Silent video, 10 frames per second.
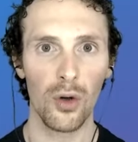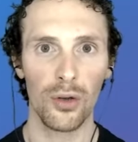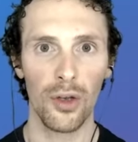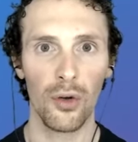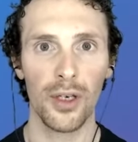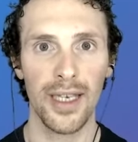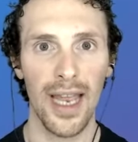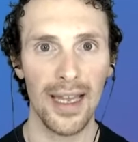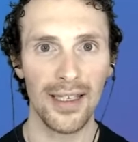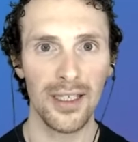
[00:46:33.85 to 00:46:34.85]
knowing
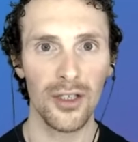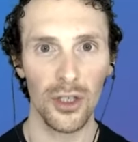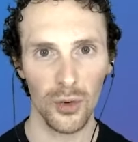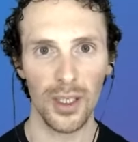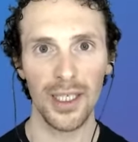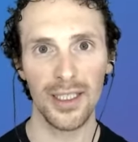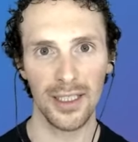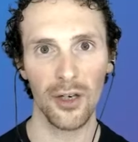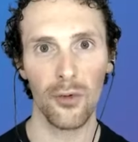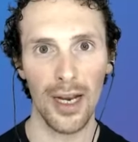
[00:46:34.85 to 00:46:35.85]
that you're doing it in
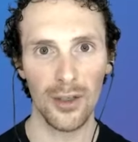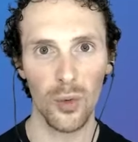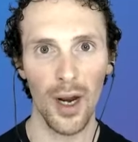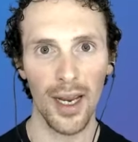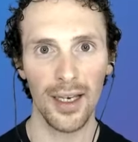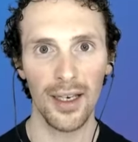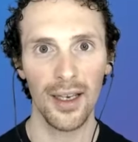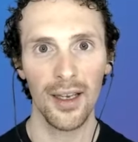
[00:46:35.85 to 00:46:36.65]
the right way.